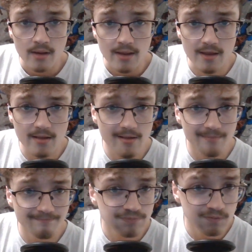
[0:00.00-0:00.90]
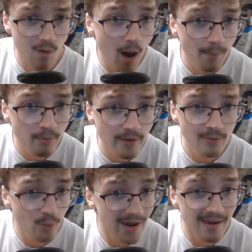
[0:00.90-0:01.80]
is probably
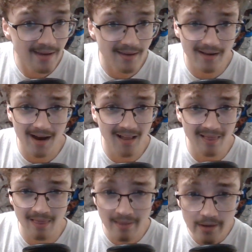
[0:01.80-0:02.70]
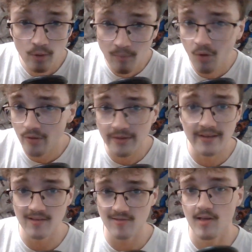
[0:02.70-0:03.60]
weighing a little more than
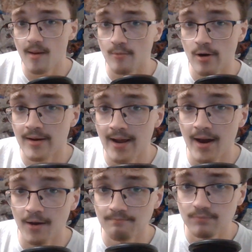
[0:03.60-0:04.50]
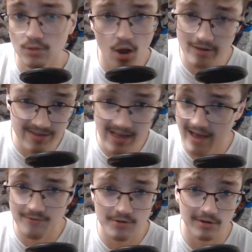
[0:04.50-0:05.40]
Islam right now. Bilal's the
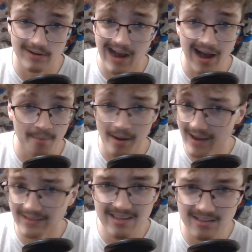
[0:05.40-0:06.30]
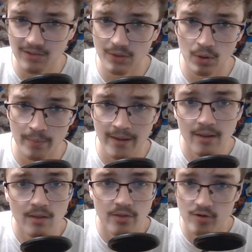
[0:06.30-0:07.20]
heavier guy by at least a little bit.
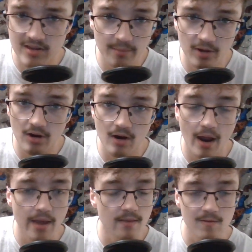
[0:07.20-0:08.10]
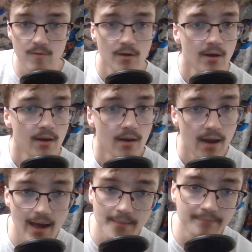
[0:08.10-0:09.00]
They're similar heights,
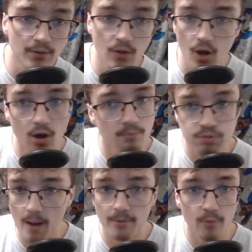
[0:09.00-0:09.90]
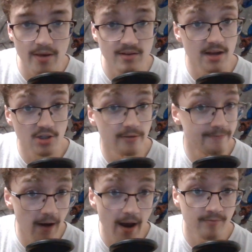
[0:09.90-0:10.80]
and Bilal probably weighs an extra
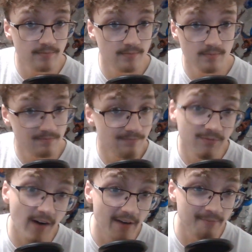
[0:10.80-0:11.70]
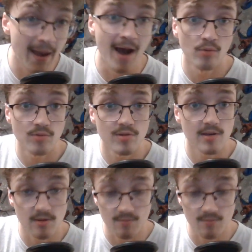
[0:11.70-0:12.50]
5 pounds, is